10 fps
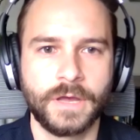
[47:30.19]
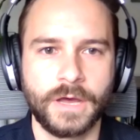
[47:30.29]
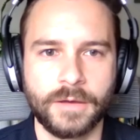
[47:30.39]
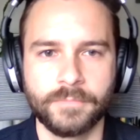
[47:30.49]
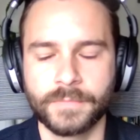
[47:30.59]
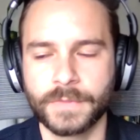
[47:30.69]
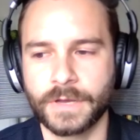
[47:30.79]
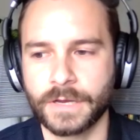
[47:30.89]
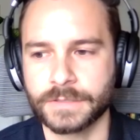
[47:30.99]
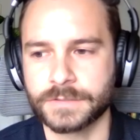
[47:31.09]

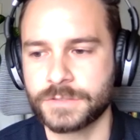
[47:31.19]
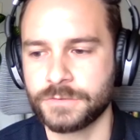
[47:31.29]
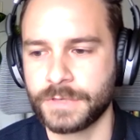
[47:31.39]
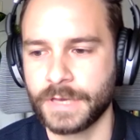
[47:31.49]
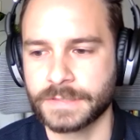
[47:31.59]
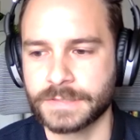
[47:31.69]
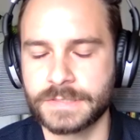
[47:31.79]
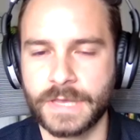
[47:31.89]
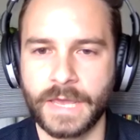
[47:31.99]
to get